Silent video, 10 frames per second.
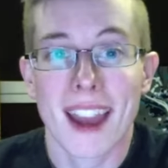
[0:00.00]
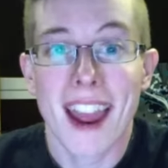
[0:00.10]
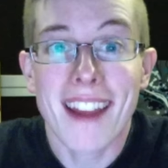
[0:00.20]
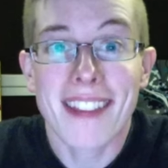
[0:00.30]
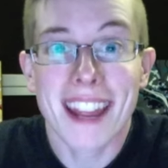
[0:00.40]

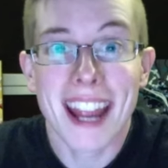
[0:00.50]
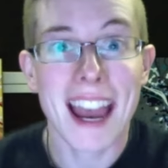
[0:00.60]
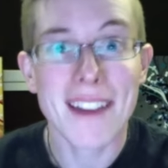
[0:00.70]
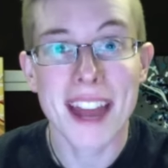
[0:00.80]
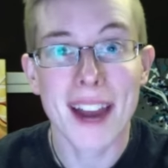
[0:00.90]
And they
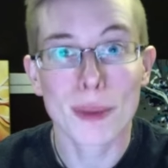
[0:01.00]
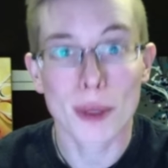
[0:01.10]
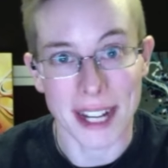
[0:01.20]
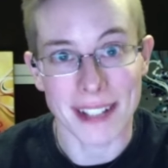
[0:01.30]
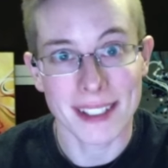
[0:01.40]
have that
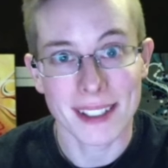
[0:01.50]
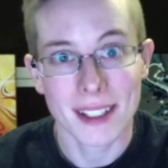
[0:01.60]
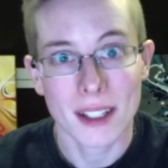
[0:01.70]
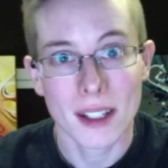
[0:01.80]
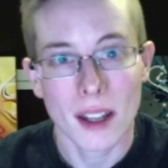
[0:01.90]
right.
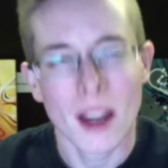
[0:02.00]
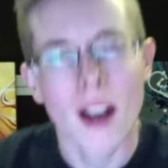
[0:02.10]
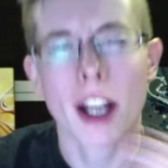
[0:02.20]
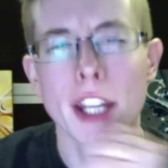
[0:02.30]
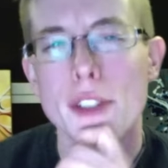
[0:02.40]

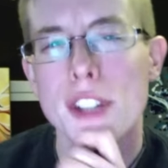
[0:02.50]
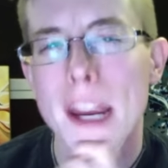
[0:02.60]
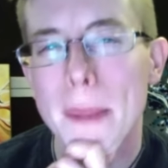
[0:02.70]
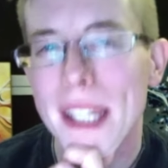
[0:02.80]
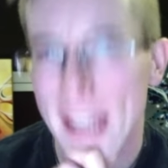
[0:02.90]
Are you
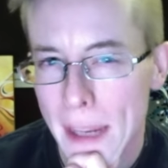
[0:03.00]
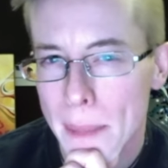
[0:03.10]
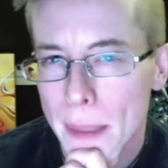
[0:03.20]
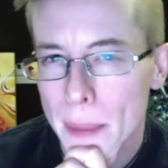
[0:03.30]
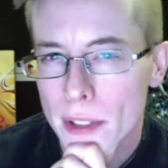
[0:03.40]
shaming gay
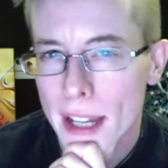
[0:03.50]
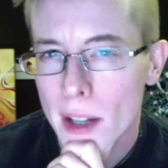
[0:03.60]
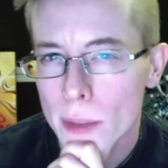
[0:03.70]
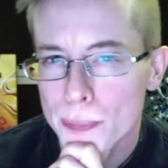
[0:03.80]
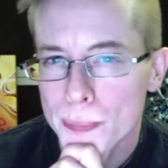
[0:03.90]
people now?